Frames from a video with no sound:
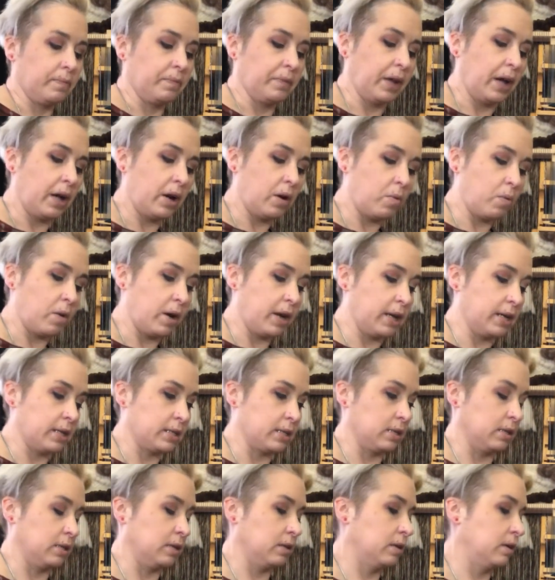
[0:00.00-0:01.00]
I don't want it
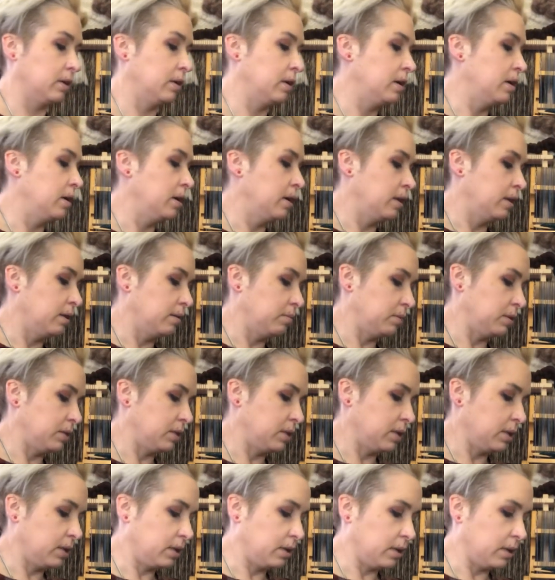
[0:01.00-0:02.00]
to, let me
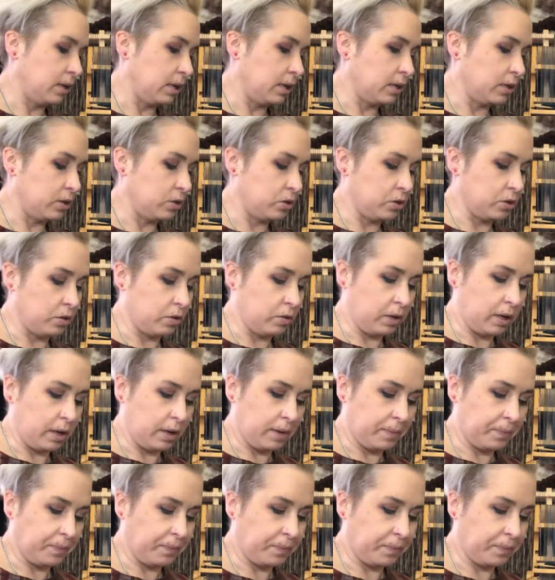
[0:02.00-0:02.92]
see, I can show you.